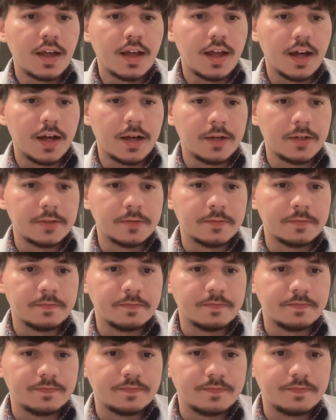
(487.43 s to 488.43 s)

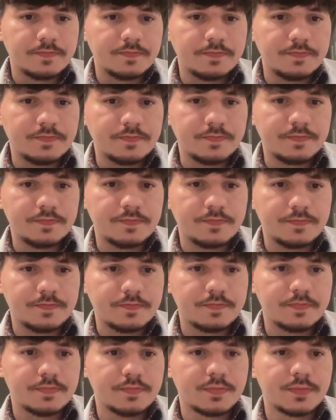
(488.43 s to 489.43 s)

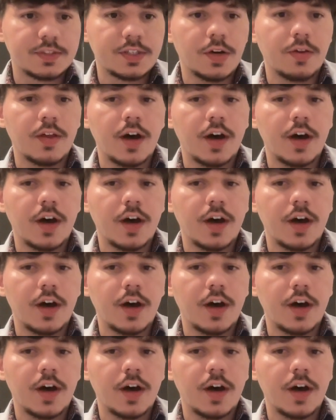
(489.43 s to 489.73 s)
So